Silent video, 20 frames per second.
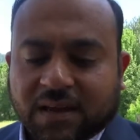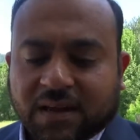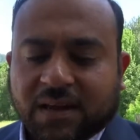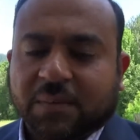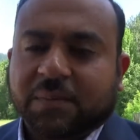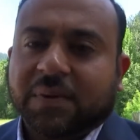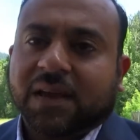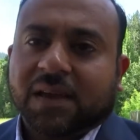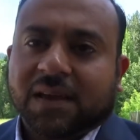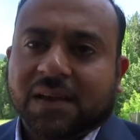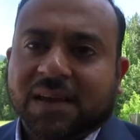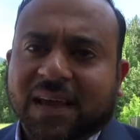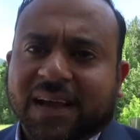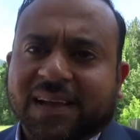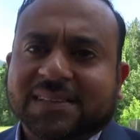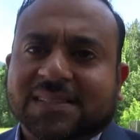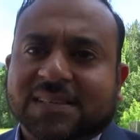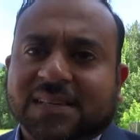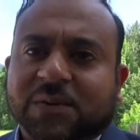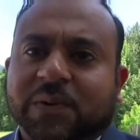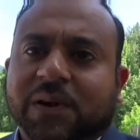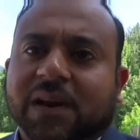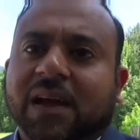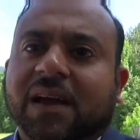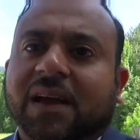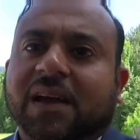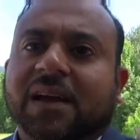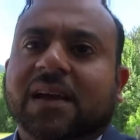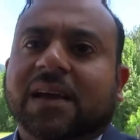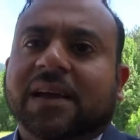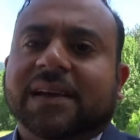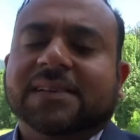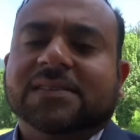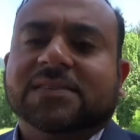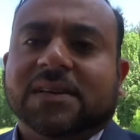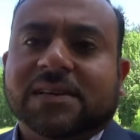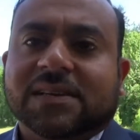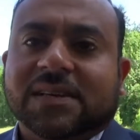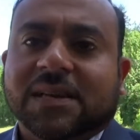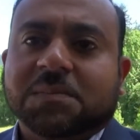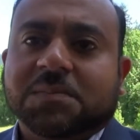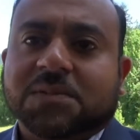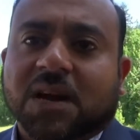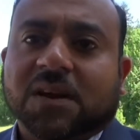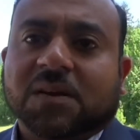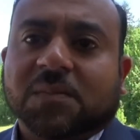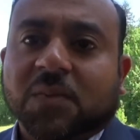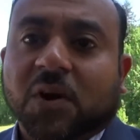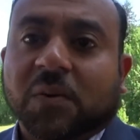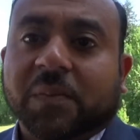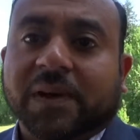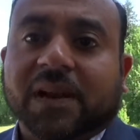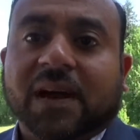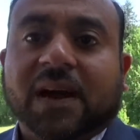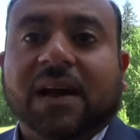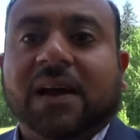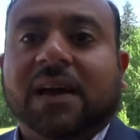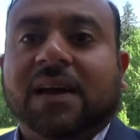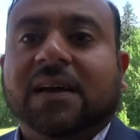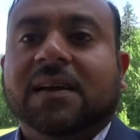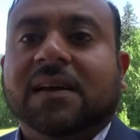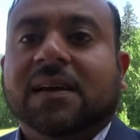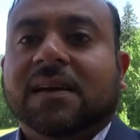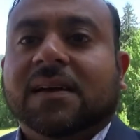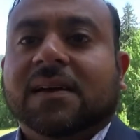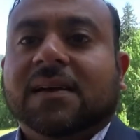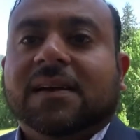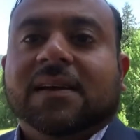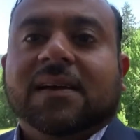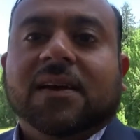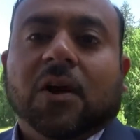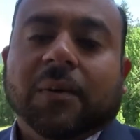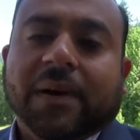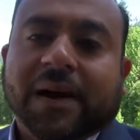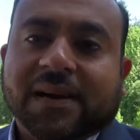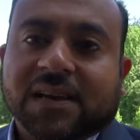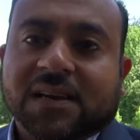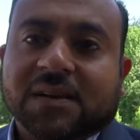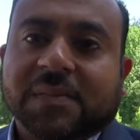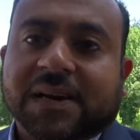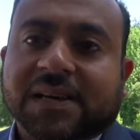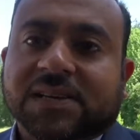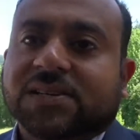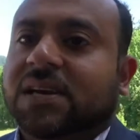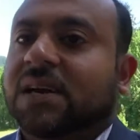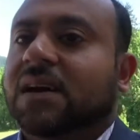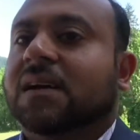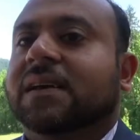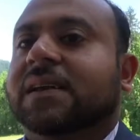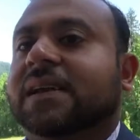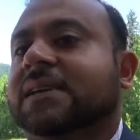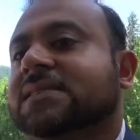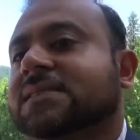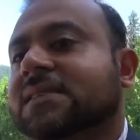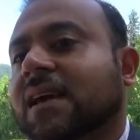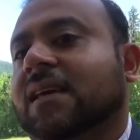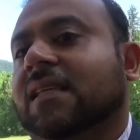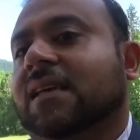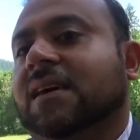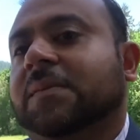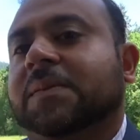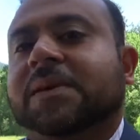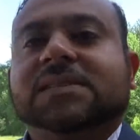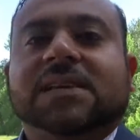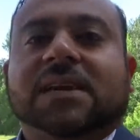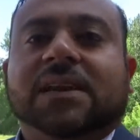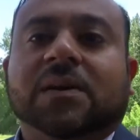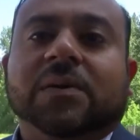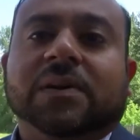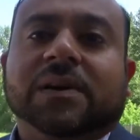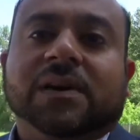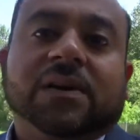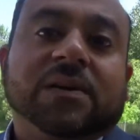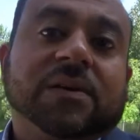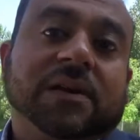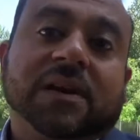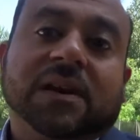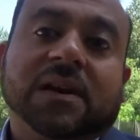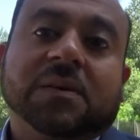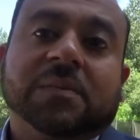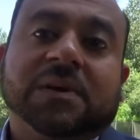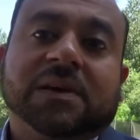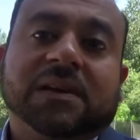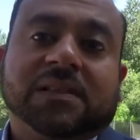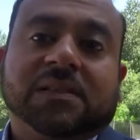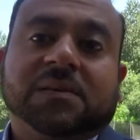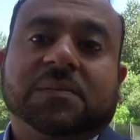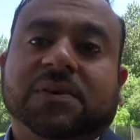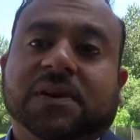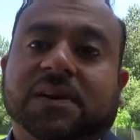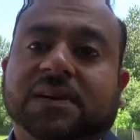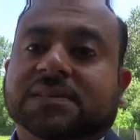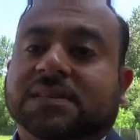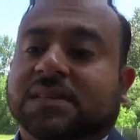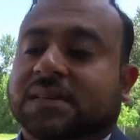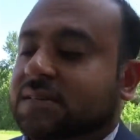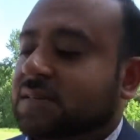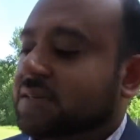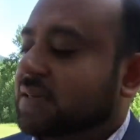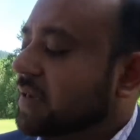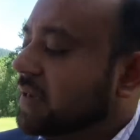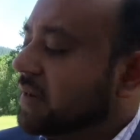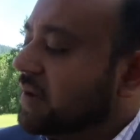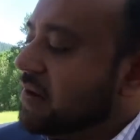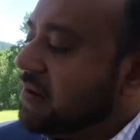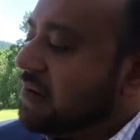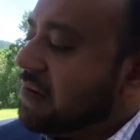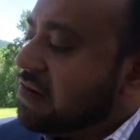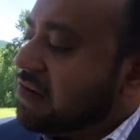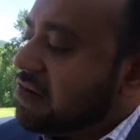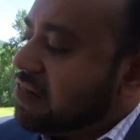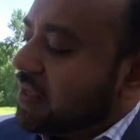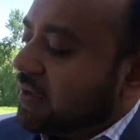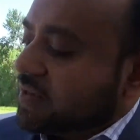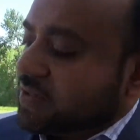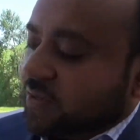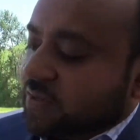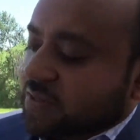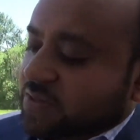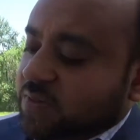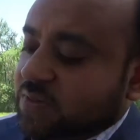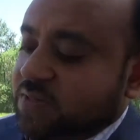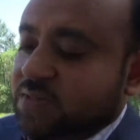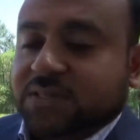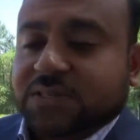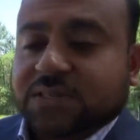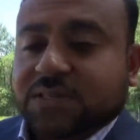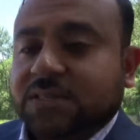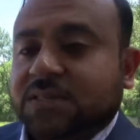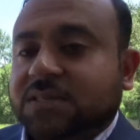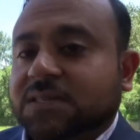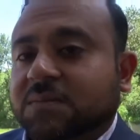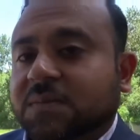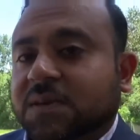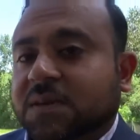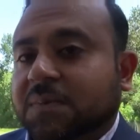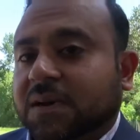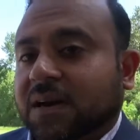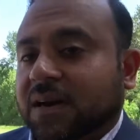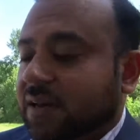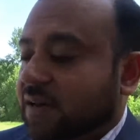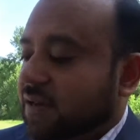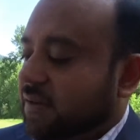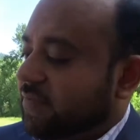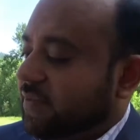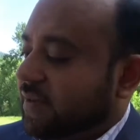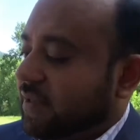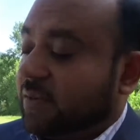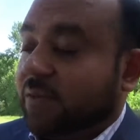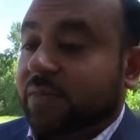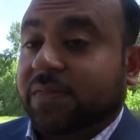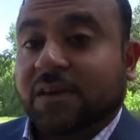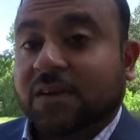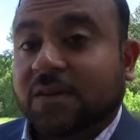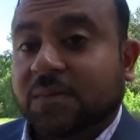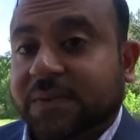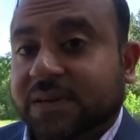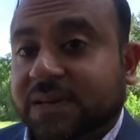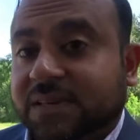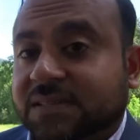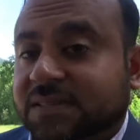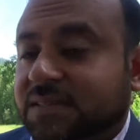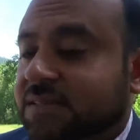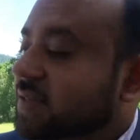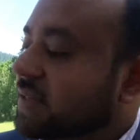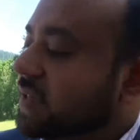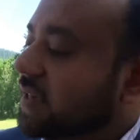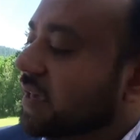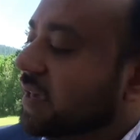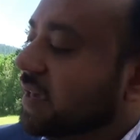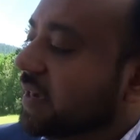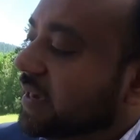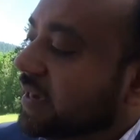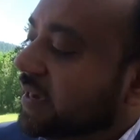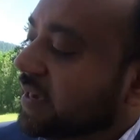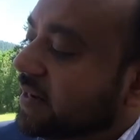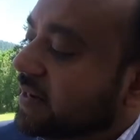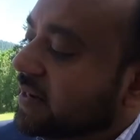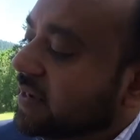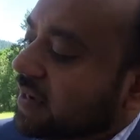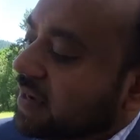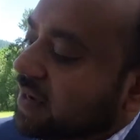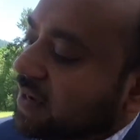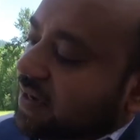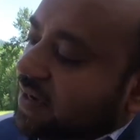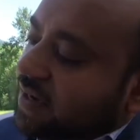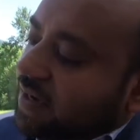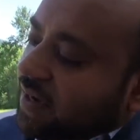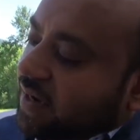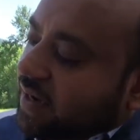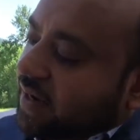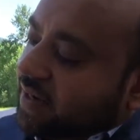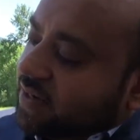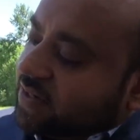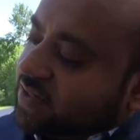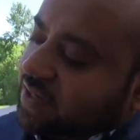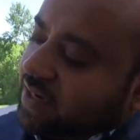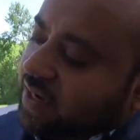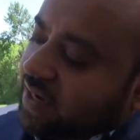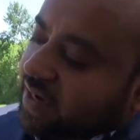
being a Cancer, when I get into a deep, dark moment, I go back into my shell and I stay there because I don't want to hurt anybody in the process. So this was introduced to me by a fellow therapist. And initially I